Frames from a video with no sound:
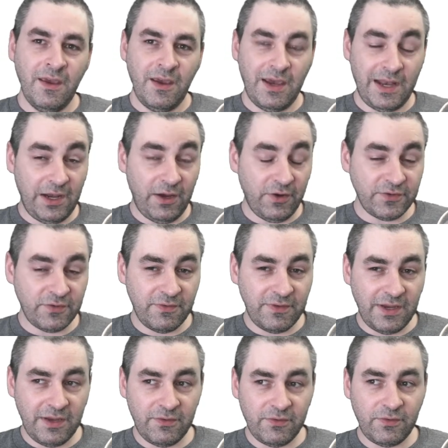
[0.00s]
And I also
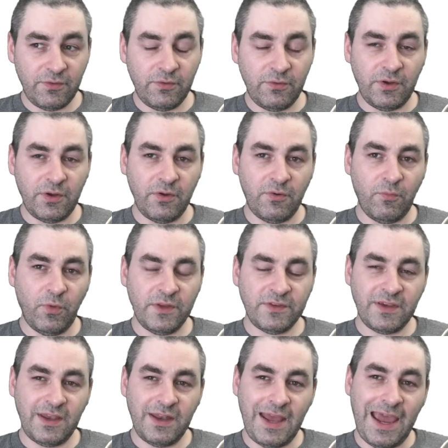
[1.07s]
intend to, once
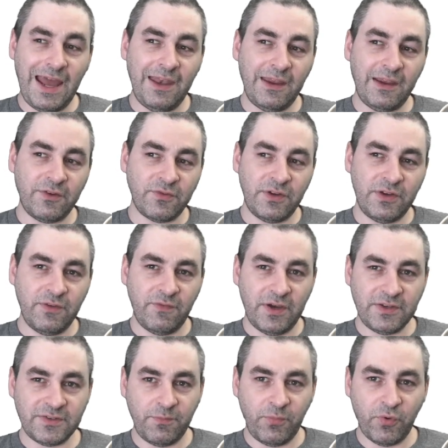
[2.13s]
again, add Android
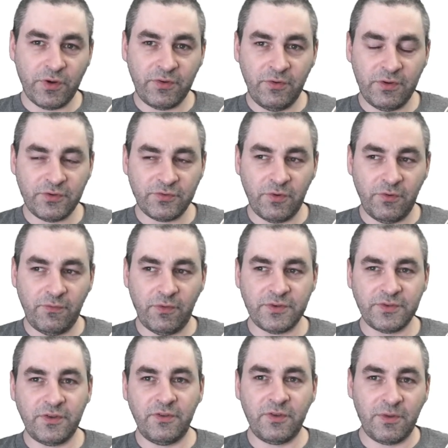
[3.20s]
device support to ControlFloor
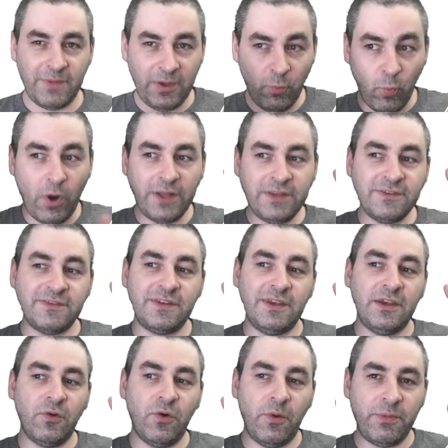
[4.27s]
so that there can be one
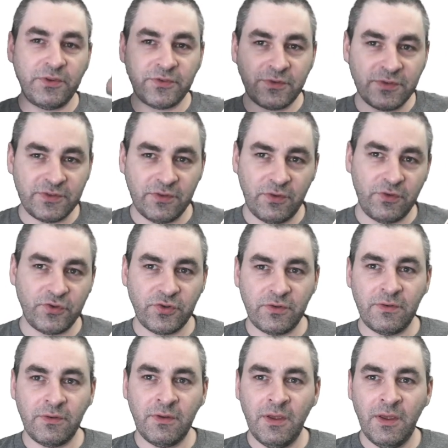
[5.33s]
single open source
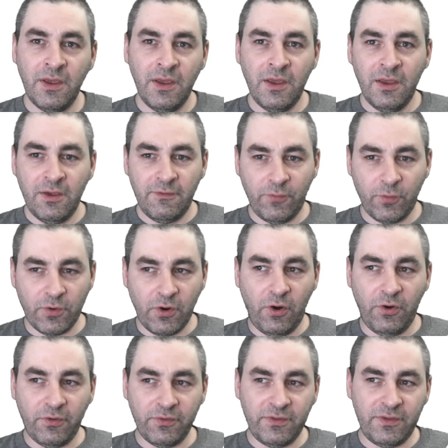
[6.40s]
solution for
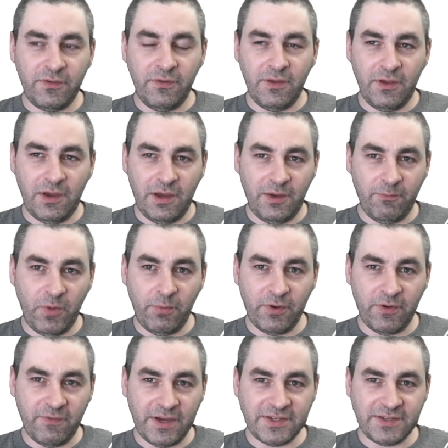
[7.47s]
all mobile
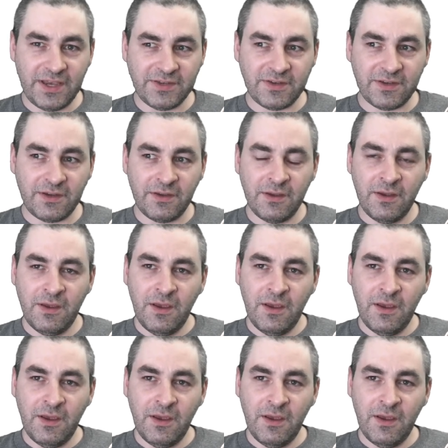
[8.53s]
device testing.